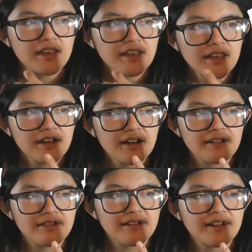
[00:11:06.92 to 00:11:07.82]

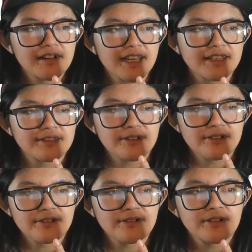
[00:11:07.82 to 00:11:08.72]
okay, so
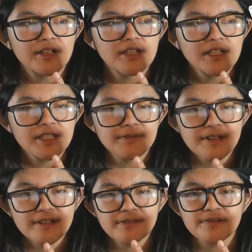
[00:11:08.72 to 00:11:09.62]
the very
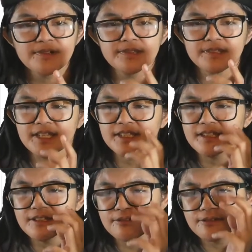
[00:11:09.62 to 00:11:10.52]
first thing that you
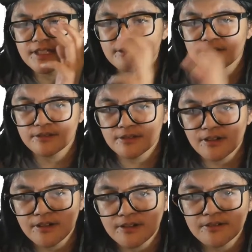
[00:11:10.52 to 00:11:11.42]
need to know
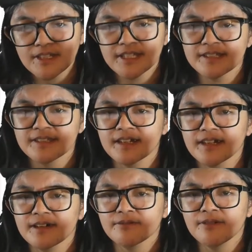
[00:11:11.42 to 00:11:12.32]
is
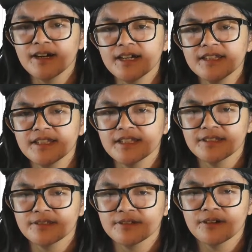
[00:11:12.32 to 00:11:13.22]
one is to
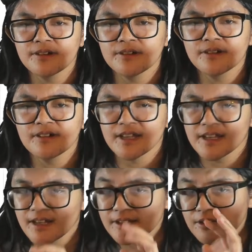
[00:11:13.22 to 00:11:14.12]
go, okay, I'll
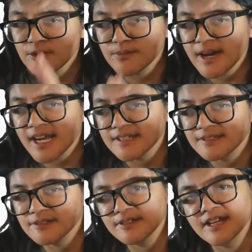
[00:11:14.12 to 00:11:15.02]
go back so you
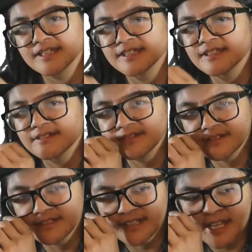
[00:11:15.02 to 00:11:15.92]
guys can
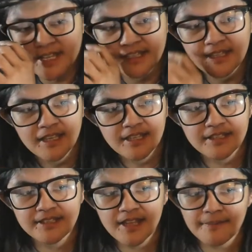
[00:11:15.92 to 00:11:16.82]
understand
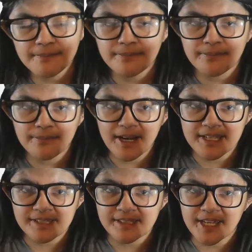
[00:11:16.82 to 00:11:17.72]
step by
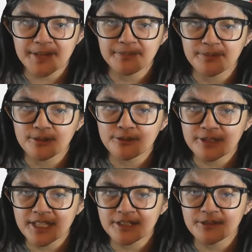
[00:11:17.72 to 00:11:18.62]
step. You need
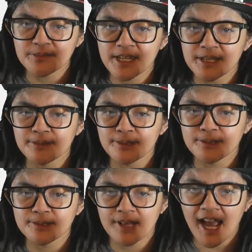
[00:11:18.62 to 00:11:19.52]
to be able to
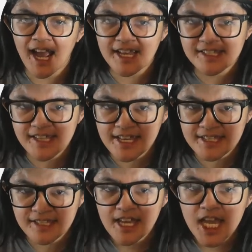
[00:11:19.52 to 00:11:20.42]
access
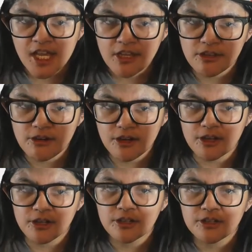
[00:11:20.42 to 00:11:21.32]
your
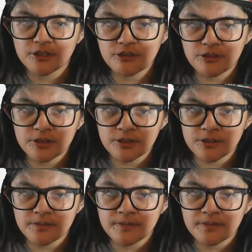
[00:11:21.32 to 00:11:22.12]
YouTube